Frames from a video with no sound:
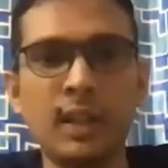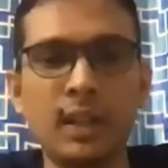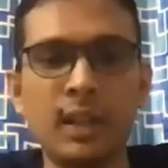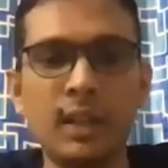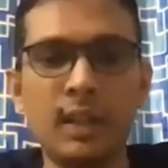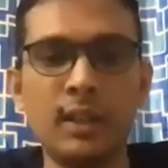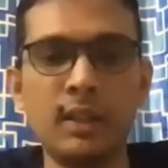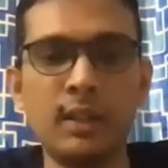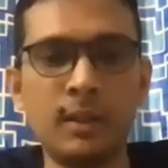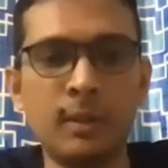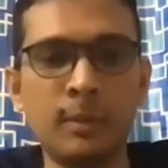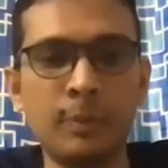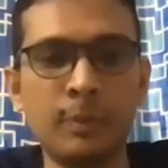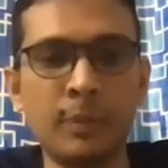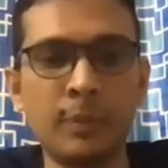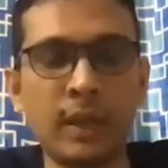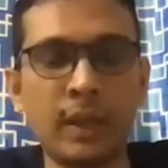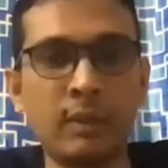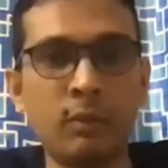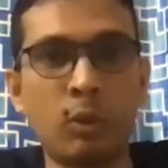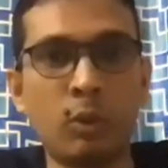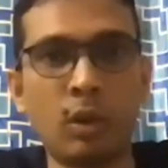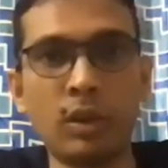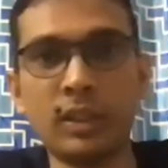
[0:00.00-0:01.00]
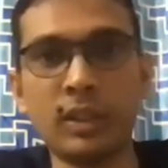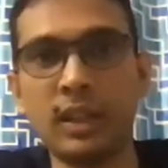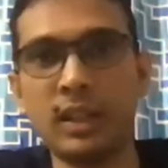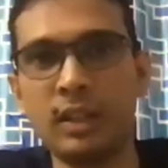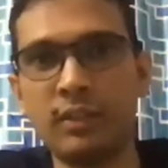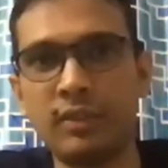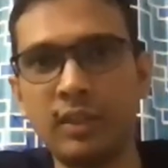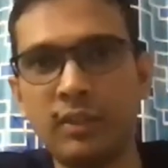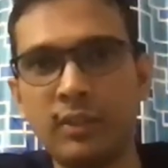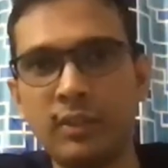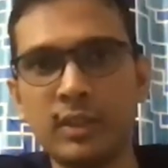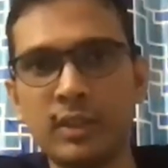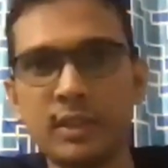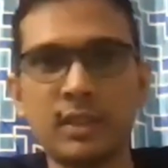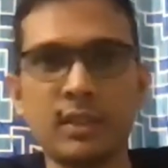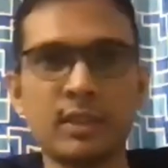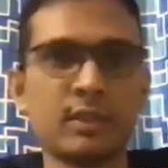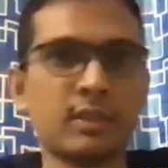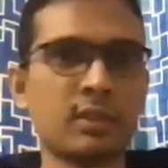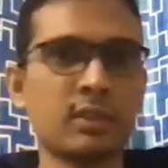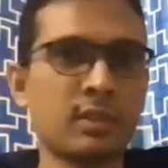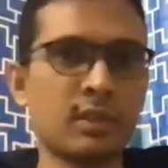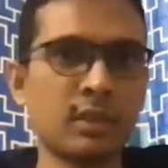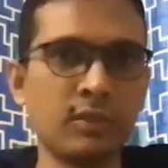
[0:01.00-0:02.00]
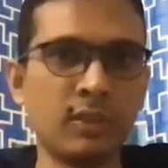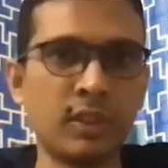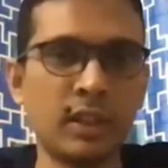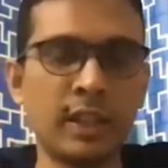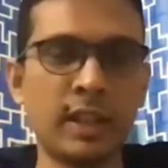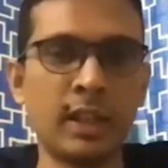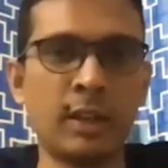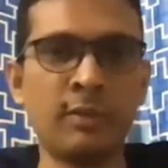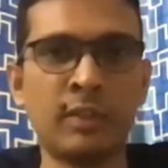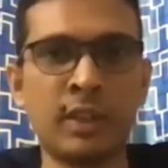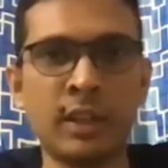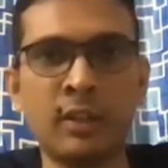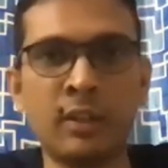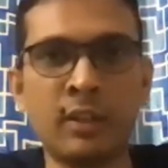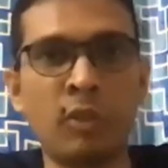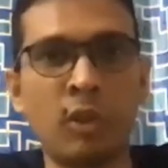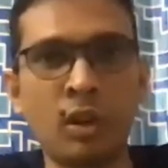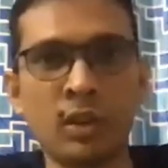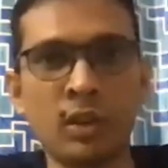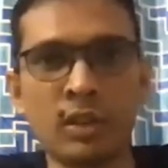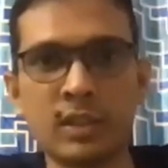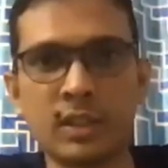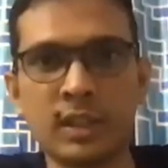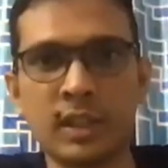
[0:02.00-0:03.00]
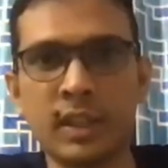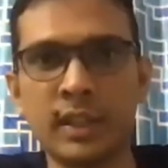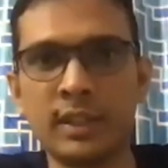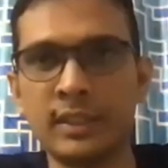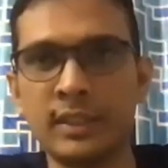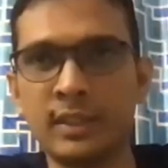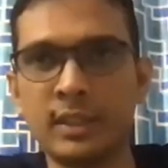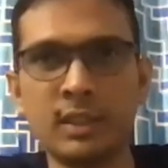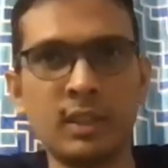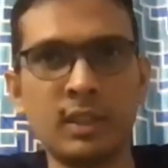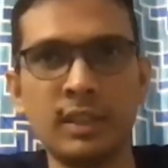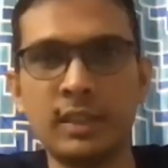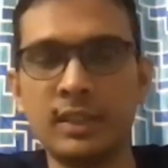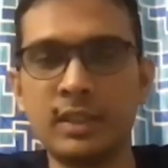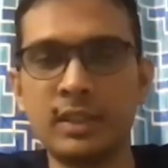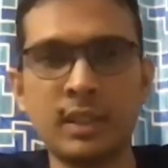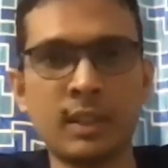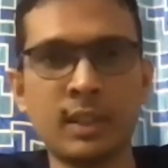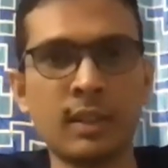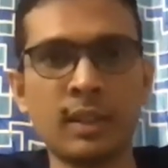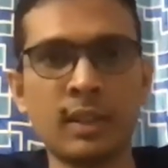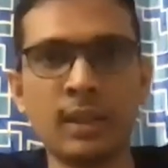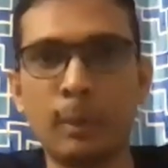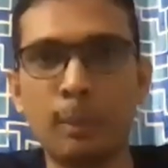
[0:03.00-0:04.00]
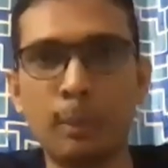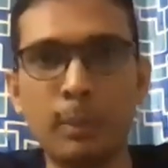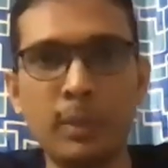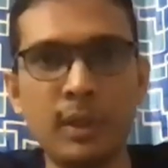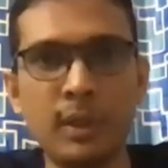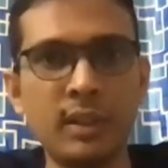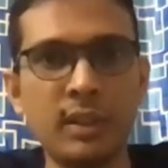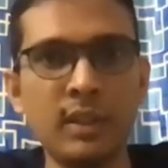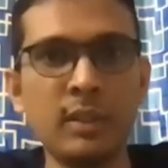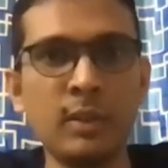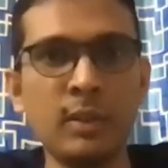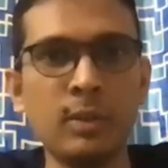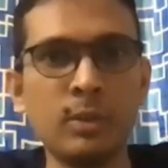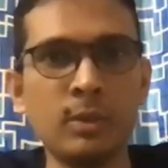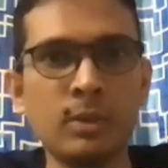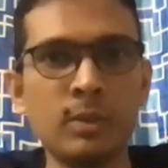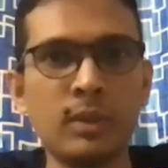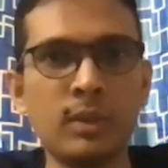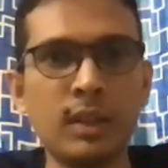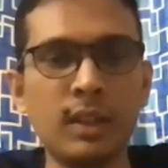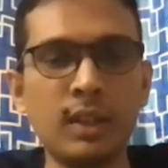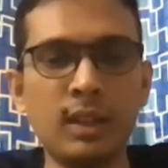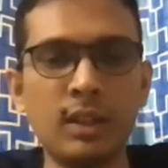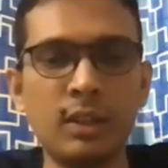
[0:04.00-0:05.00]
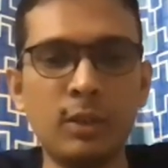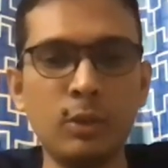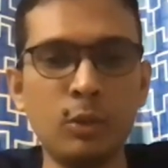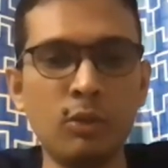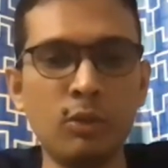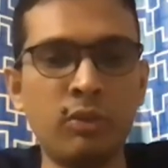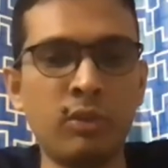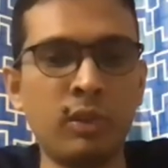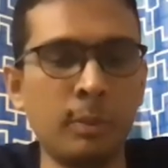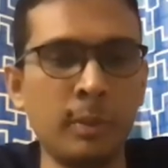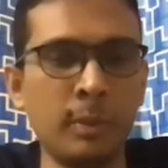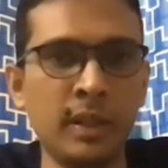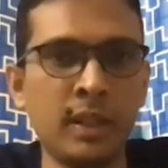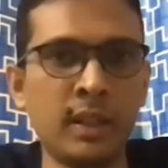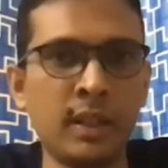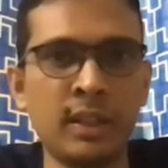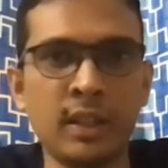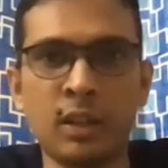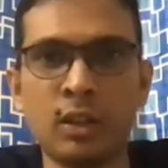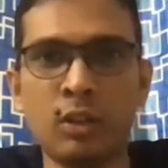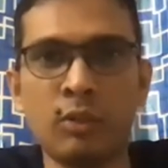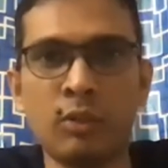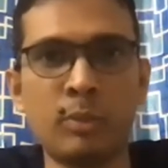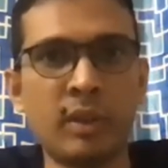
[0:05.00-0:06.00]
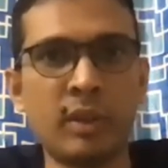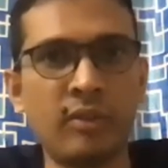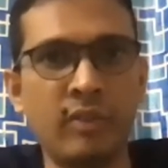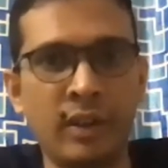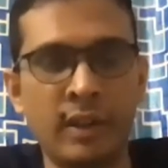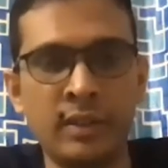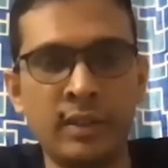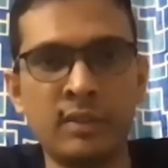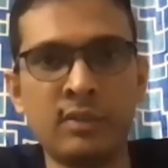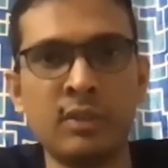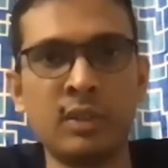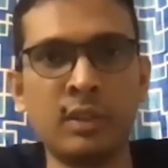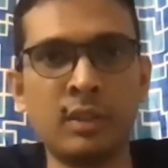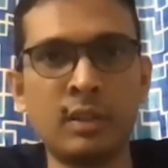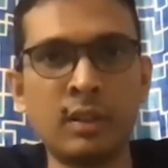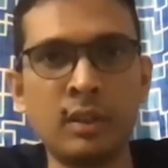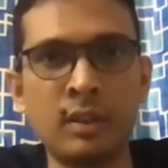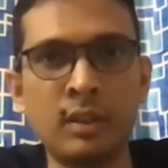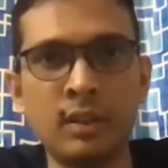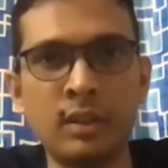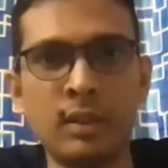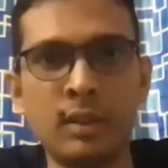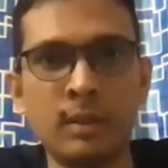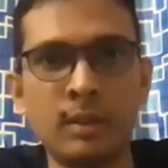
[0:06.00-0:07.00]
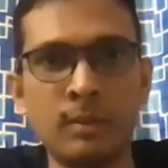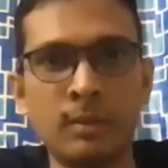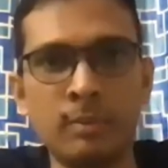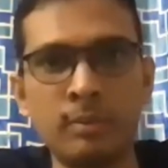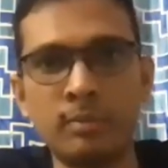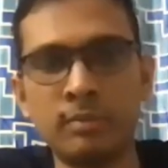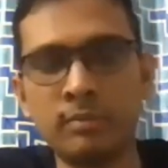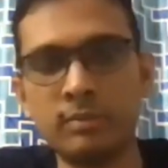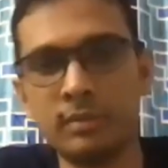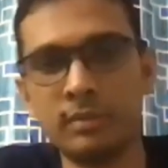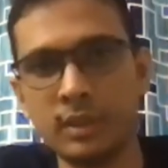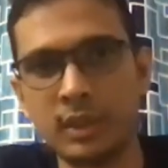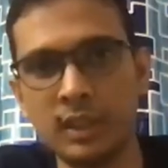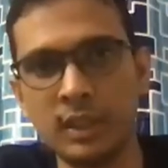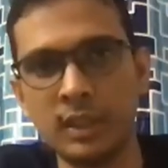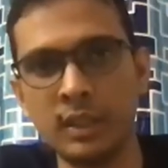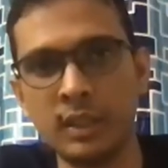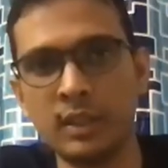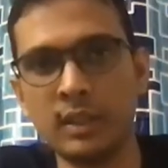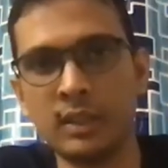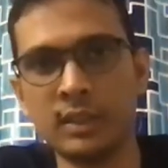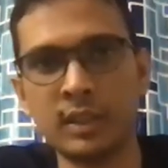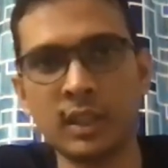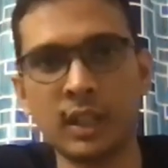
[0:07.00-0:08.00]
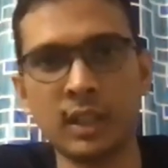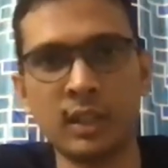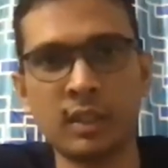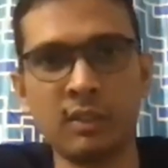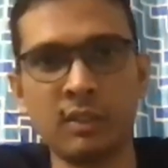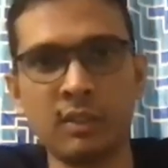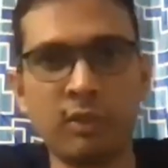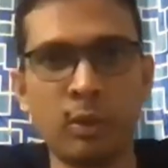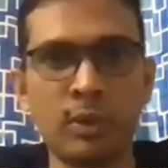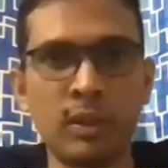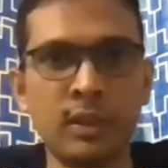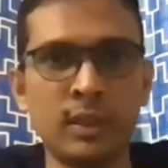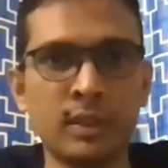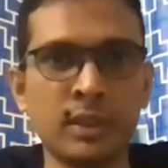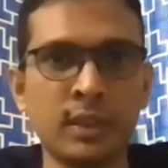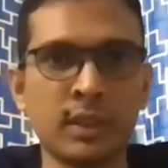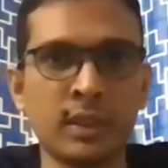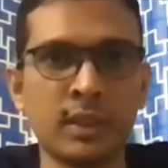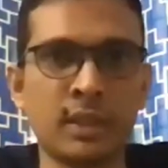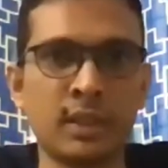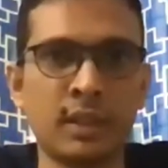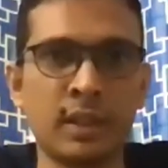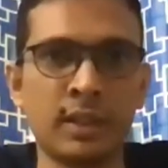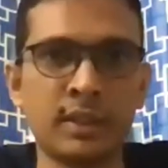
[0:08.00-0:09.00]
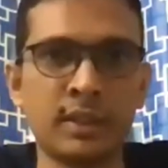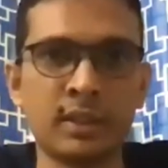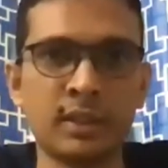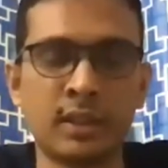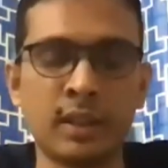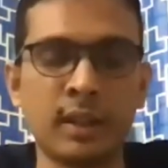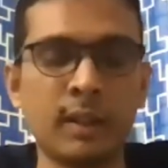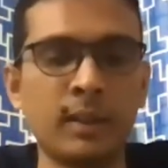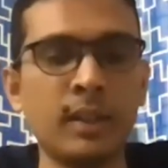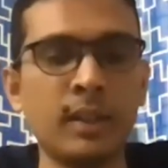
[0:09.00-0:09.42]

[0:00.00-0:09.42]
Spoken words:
and what kind of investors will come at what stage. It's a completely new for me, and none of my friends were startup founders, etc., etc.